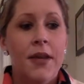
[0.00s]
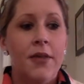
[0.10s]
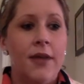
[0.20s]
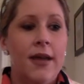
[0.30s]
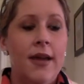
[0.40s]

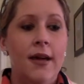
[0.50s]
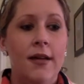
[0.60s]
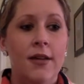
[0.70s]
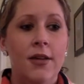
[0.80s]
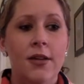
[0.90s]
anyway,
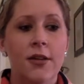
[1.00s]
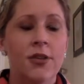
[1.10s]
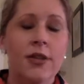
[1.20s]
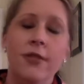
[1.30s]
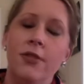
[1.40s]
you
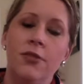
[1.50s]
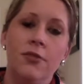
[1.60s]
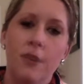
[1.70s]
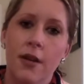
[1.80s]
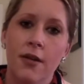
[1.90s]
just have to
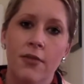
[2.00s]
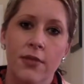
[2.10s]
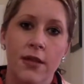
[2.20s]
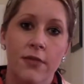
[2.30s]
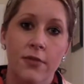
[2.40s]
do what's
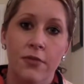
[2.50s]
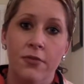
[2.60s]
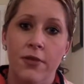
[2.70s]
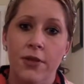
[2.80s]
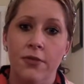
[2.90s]
comfortable
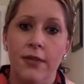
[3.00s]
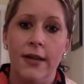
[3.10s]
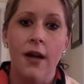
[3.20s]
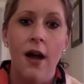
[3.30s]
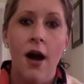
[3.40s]
for you.
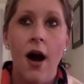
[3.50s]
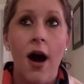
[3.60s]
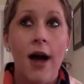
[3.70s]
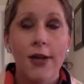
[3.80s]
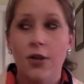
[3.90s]
Like,
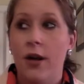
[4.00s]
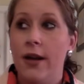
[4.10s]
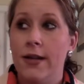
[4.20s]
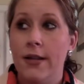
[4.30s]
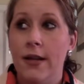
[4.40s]
I
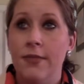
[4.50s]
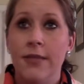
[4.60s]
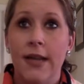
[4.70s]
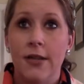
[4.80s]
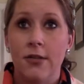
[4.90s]
tried at times
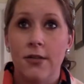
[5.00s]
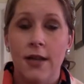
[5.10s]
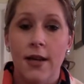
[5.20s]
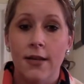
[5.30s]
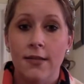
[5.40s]
to
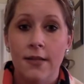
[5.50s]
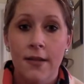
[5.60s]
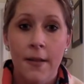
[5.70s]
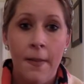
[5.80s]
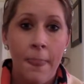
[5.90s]
exercise,
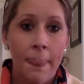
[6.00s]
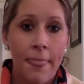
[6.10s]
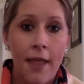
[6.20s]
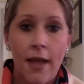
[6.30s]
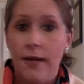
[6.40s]

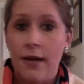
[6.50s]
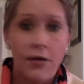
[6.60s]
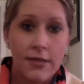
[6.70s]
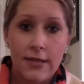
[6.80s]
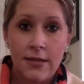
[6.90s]
and it
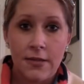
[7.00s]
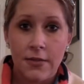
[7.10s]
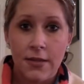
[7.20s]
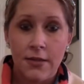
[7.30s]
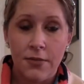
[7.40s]
always ended up
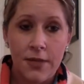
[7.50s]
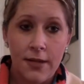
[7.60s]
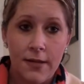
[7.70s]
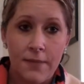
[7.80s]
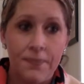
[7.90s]
leading to
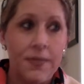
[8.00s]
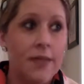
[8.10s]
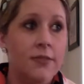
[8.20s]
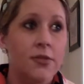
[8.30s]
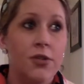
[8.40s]
bleeding.
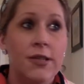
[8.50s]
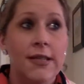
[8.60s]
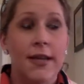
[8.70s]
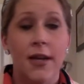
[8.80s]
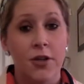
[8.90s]
And so she's
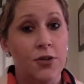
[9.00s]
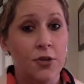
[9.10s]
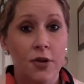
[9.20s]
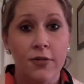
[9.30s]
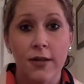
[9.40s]
like, you can
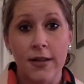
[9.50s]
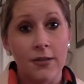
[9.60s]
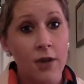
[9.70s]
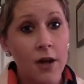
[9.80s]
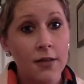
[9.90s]
go for light
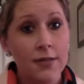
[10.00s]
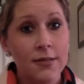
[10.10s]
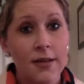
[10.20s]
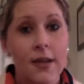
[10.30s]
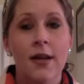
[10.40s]
walks,
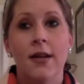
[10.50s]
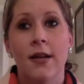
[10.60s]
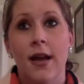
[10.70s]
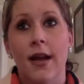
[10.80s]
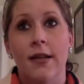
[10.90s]

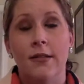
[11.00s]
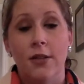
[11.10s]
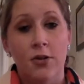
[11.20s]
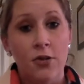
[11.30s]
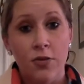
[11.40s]
and,
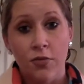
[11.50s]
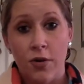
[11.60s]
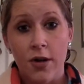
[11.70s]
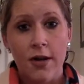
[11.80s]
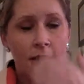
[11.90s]
you can
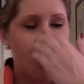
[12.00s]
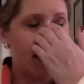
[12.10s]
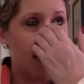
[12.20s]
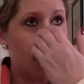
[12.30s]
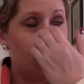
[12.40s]
work.
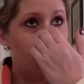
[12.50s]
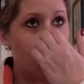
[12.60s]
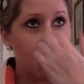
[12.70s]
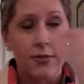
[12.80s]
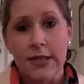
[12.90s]
And then at one
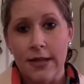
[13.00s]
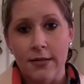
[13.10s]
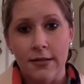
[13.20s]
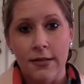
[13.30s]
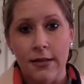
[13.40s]
point I wasn't allowed
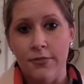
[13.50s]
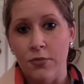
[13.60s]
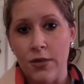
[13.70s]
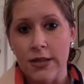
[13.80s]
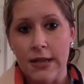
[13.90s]
to lift
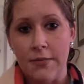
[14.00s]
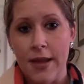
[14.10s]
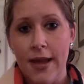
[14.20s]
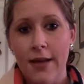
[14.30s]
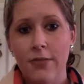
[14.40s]
more than 10
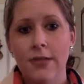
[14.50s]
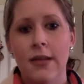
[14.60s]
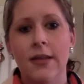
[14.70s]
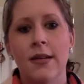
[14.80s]
pounds.